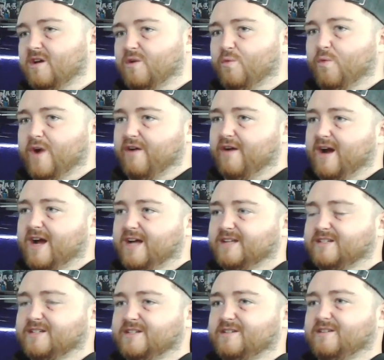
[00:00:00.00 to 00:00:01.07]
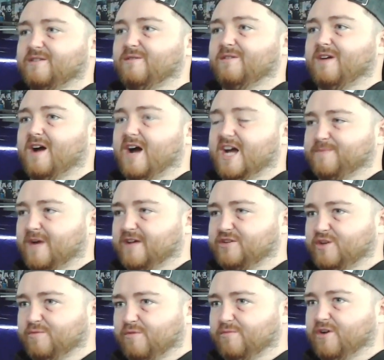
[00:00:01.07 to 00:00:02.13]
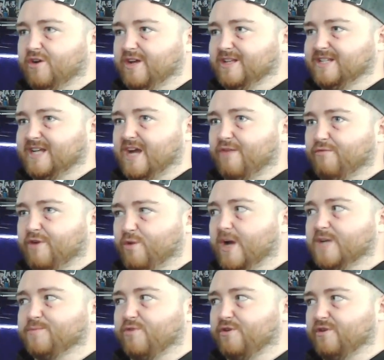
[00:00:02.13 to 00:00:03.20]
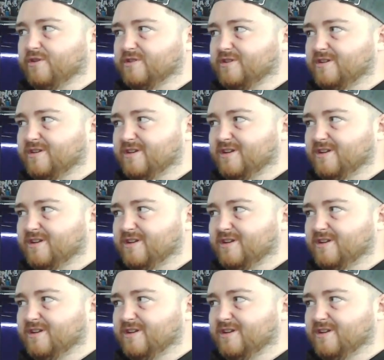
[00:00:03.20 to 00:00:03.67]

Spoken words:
Whereas ice baths, you're probably looking to get rid of waste product.